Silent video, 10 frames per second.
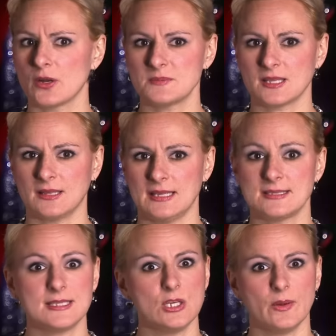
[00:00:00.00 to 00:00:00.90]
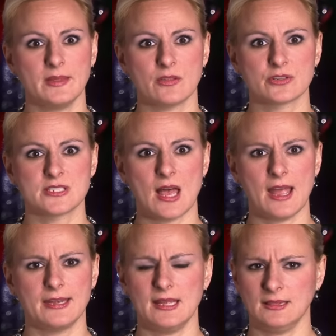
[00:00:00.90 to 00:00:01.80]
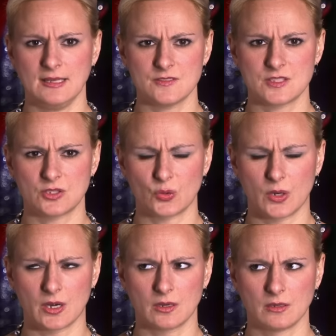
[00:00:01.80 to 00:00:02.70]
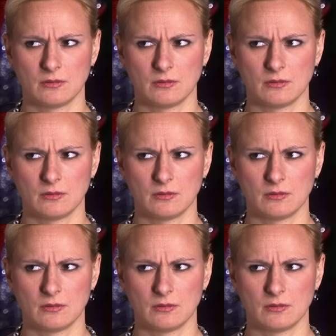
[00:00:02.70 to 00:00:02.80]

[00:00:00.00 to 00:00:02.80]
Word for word: cryptically, see you on the other side, and leaves the door.